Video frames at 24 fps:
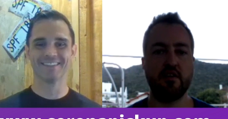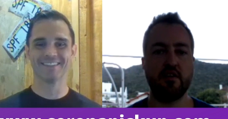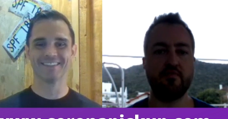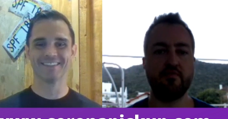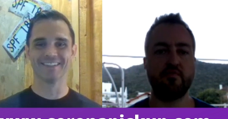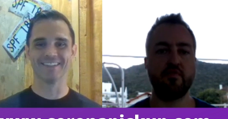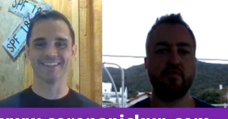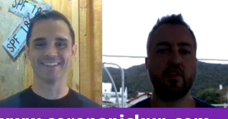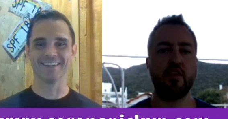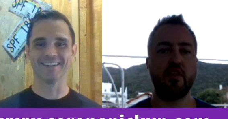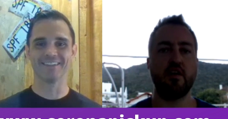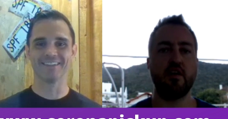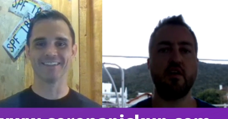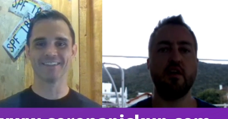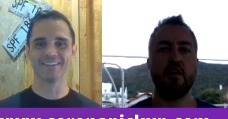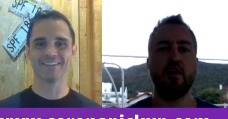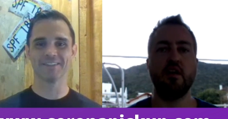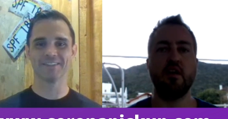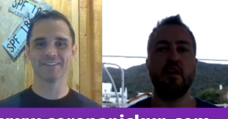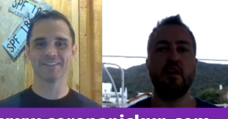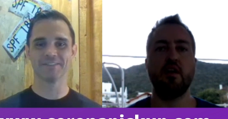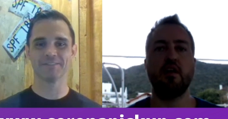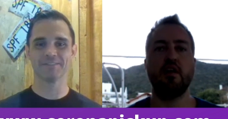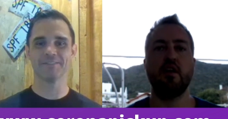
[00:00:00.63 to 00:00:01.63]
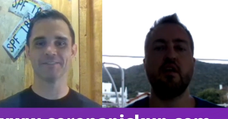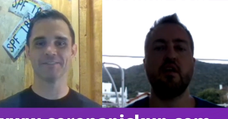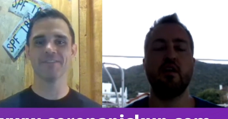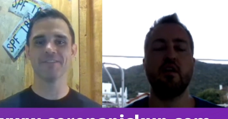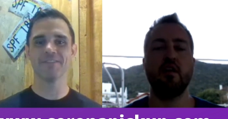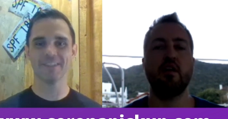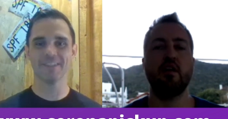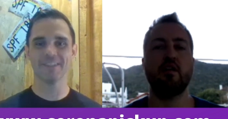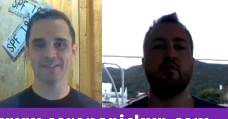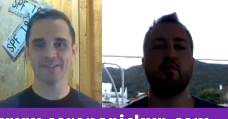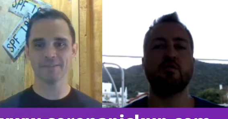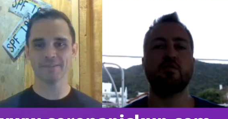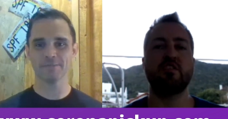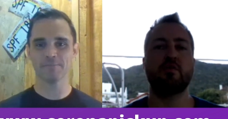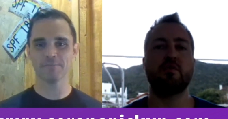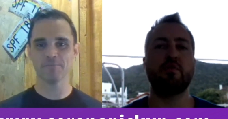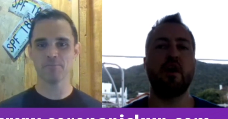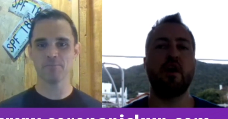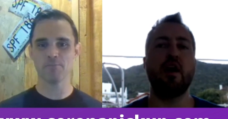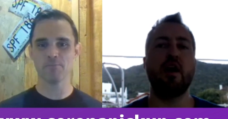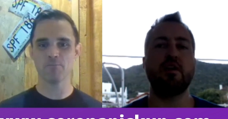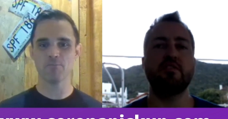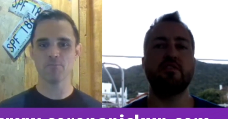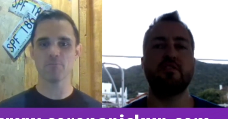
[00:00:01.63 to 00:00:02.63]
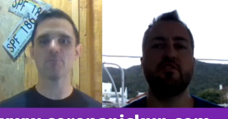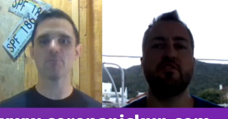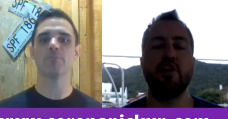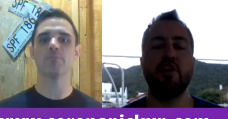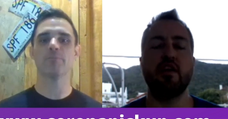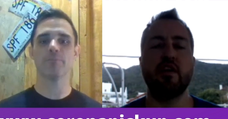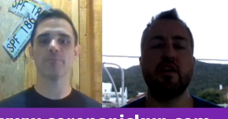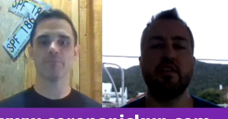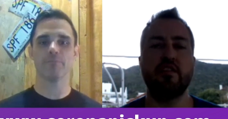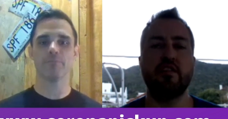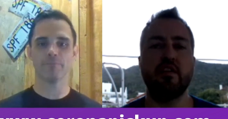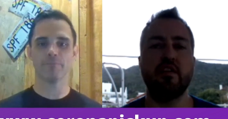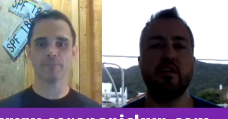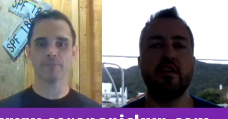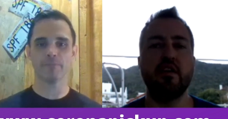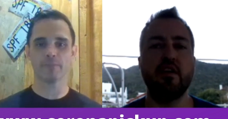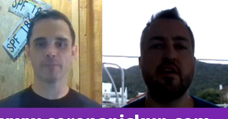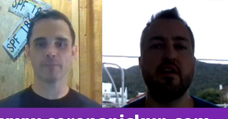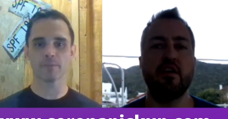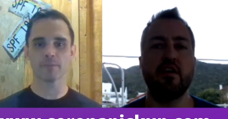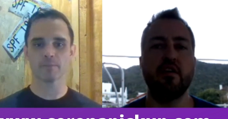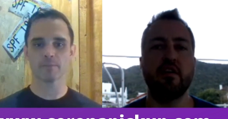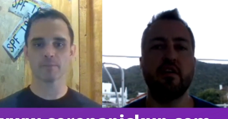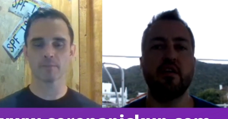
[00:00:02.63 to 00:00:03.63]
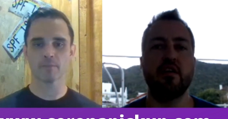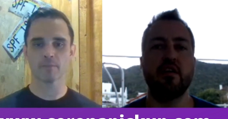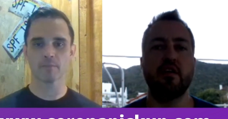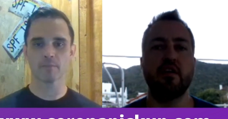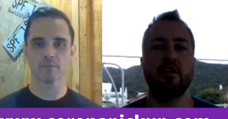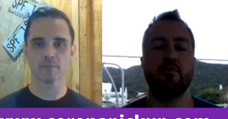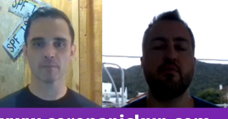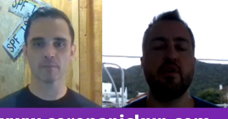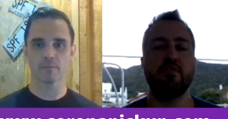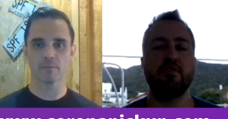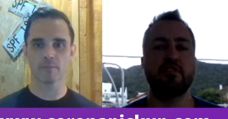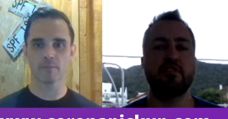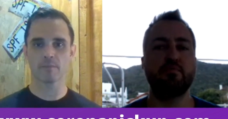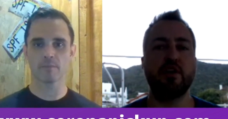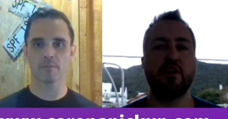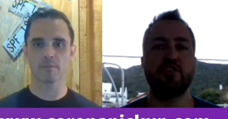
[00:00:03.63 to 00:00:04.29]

Speaker 1: All right. Yeah. All right. What's up, guys? John Anthony here. We